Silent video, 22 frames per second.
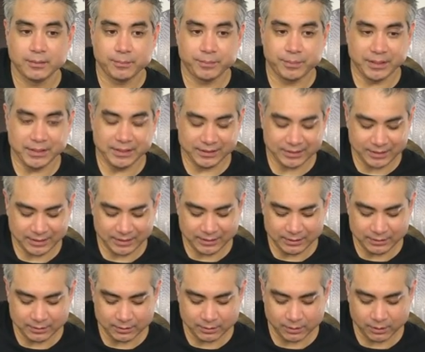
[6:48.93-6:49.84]

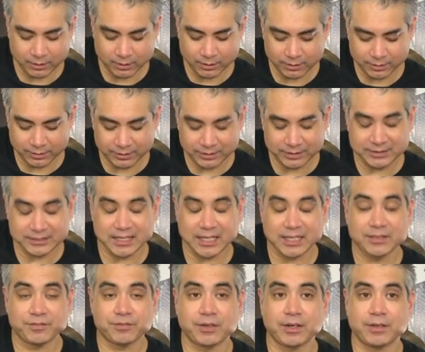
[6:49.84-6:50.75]
pinky on the
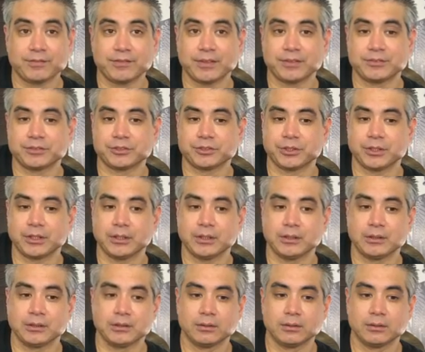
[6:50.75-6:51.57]
10th fret 5th string,